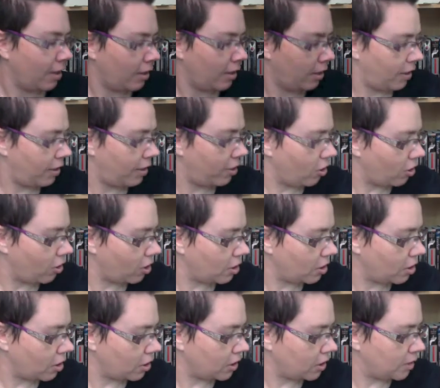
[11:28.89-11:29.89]
And there are the
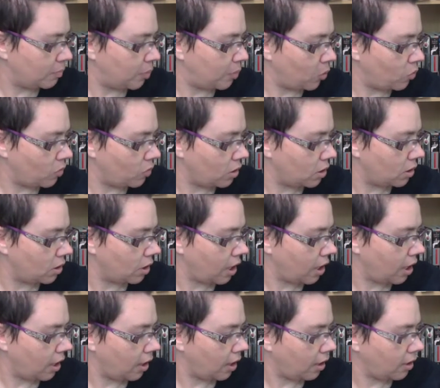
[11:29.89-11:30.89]
little spoons
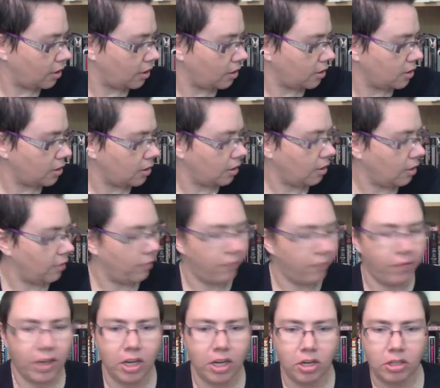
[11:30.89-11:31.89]
and
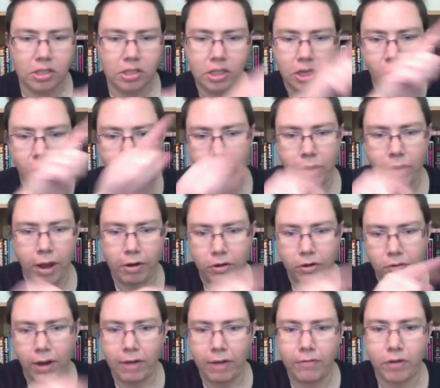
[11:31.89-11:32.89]
figures that go around
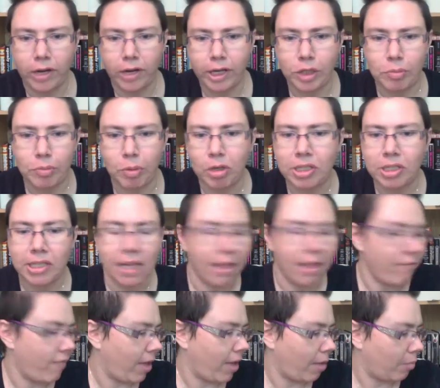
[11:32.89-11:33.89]
and round for each person in
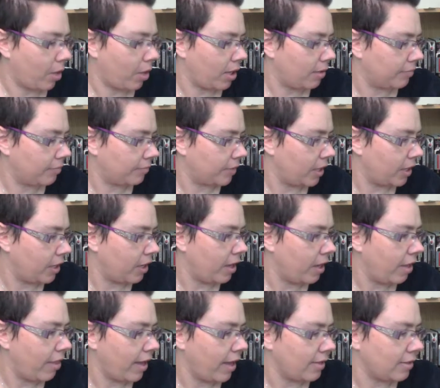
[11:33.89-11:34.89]
the family.
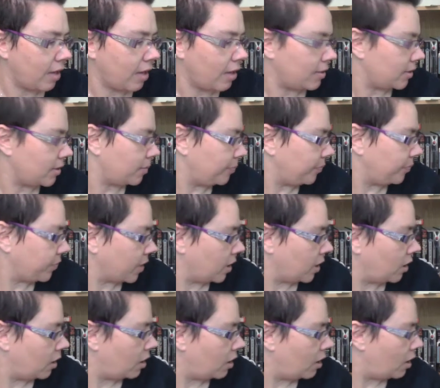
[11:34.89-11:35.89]
That's awesome.
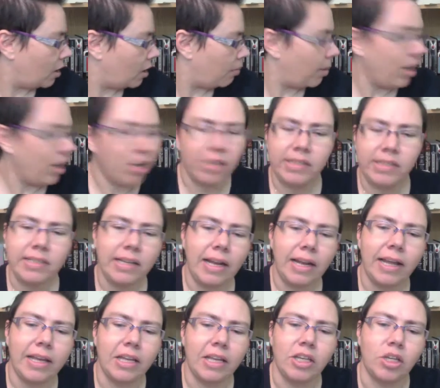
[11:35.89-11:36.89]
Parents
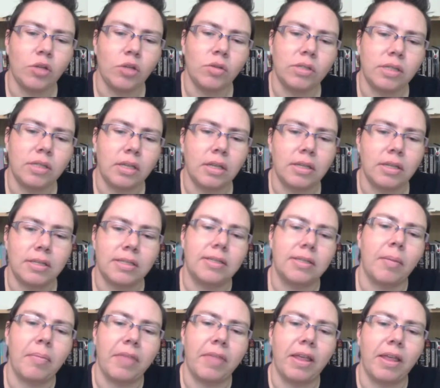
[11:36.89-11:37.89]
today could use
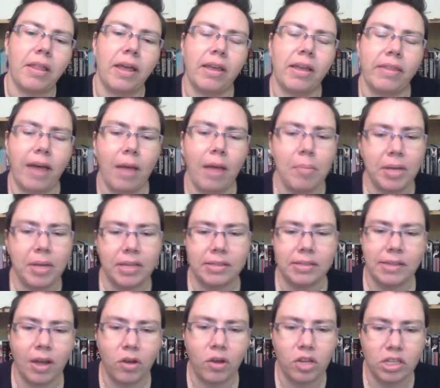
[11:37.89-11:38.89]
something like that
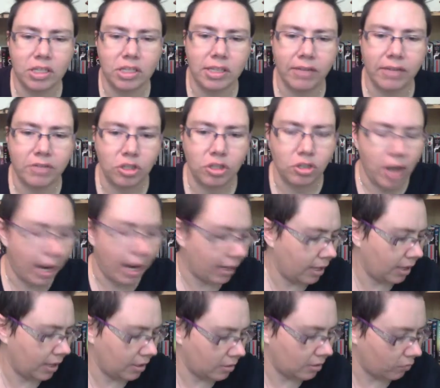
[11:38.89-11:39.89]
because now you just have to track
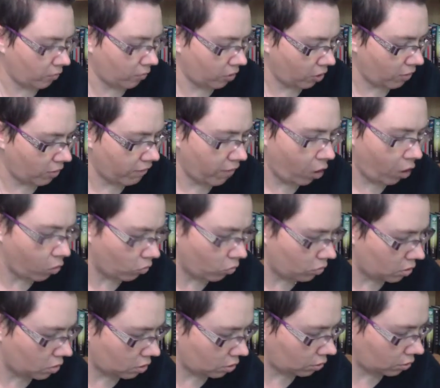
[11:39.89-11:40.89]
kids with their
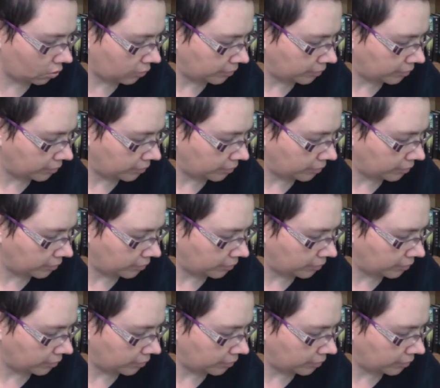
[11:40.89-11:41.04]
phones.